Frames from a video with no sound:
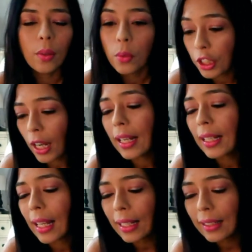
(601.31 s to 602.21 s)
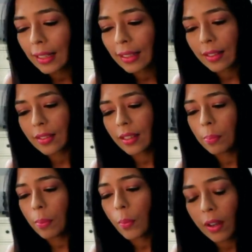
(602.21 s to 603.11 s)
which I'm glad that they
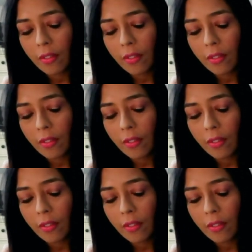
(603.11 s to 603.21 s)
step away